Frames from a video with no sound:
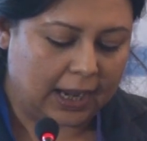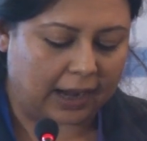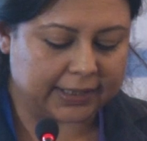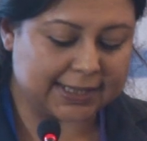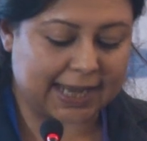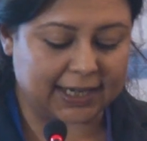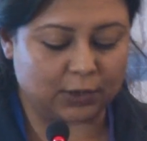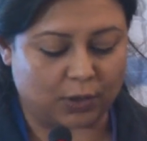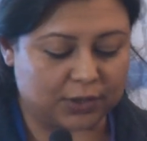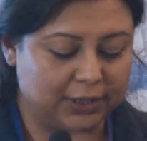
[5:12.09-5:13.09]
Understanding
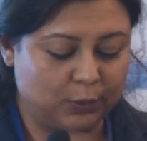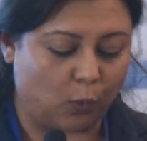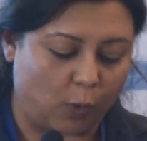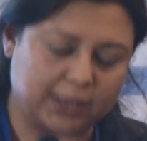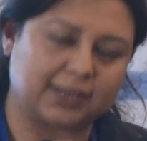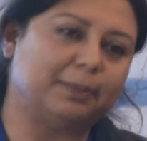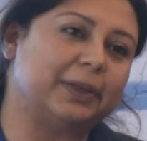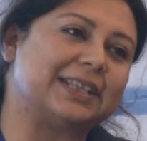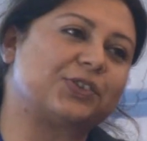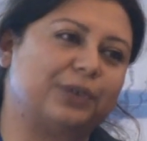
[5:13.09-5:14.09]
not only water,
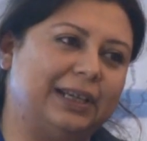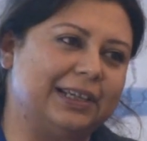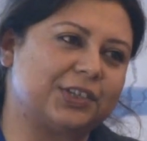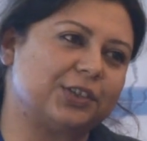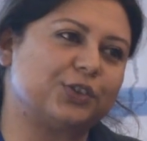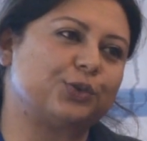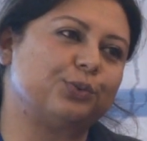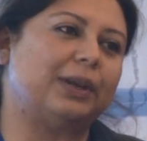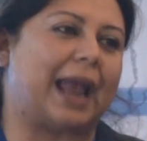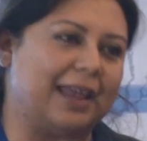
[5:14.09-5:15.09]
but its relation
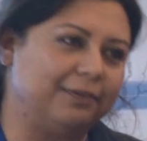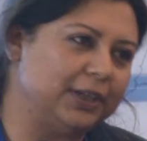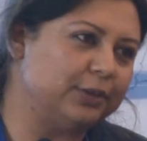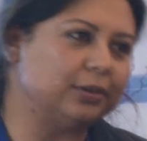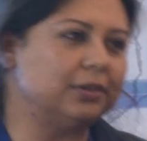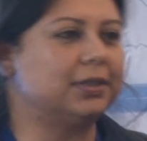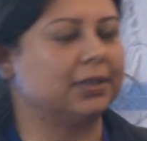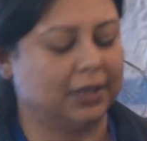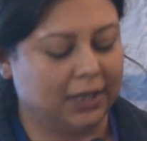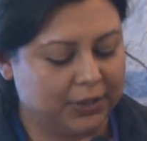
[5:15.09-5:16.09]
to livelihood,
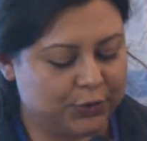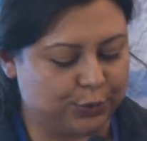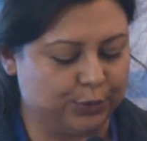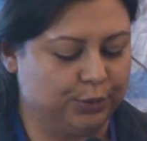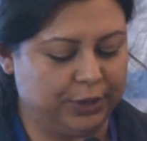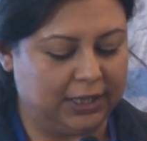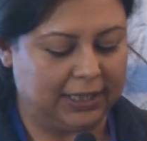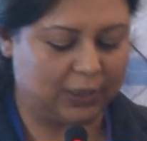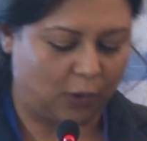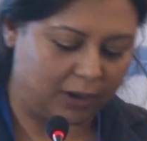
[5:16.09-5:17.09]
to
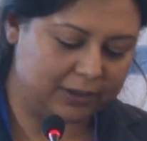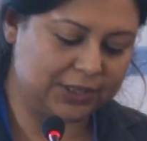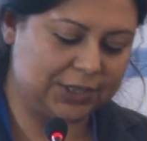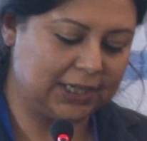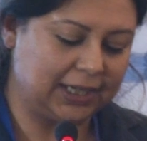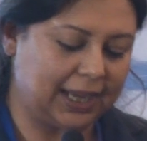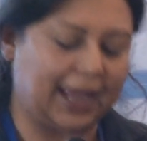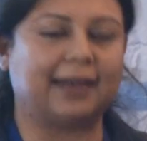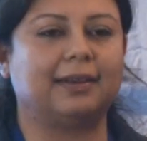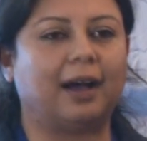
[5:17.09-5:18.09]
ecology
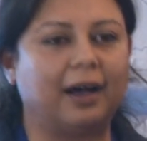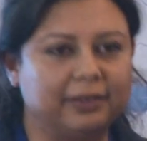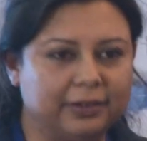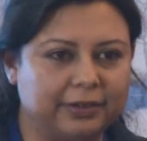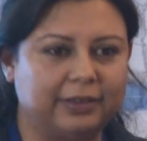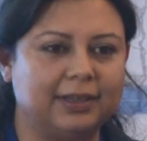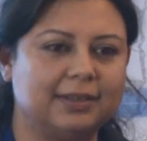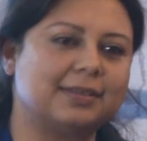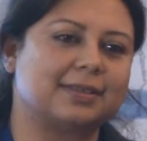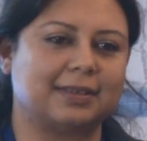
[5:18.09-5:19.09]
and other
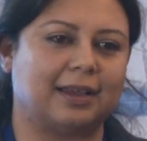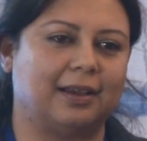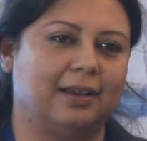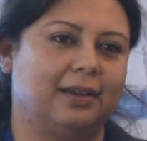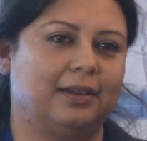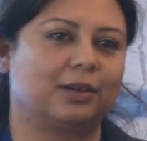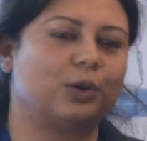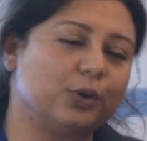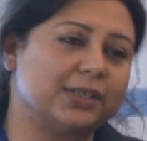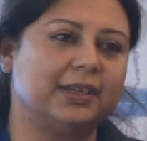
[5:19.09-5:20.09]
things uh,
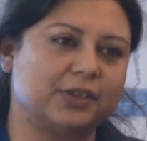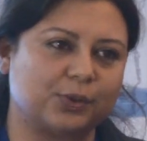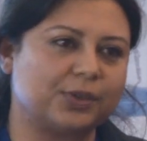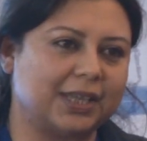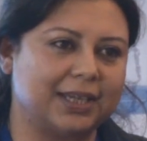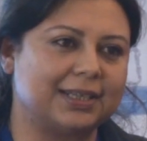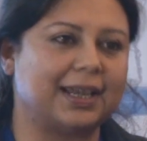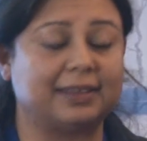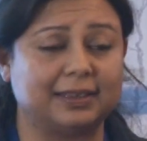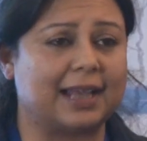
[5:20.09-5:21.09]
closely associated.
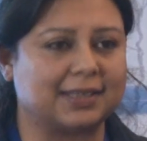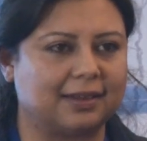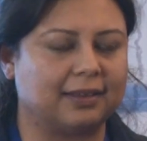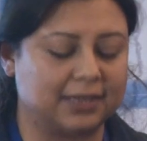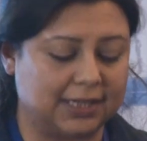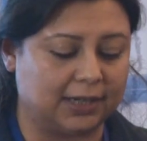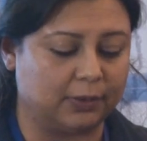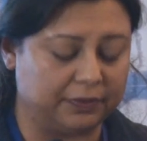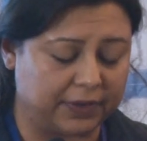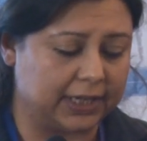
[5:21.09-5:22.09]
I think that's another
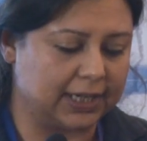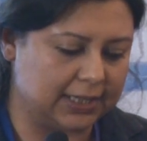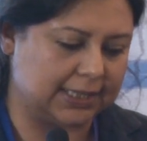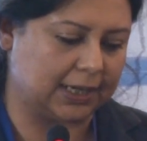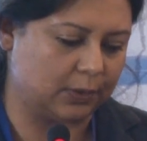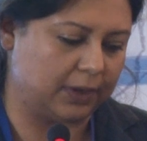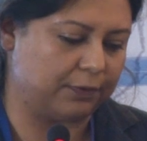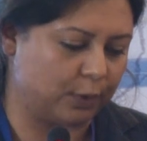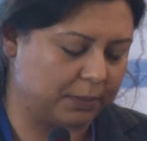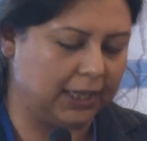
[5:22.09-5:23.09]
takeaway, very key takeaway
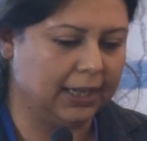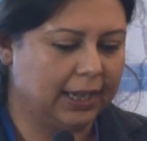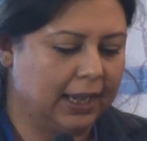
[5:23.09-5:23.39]
for me.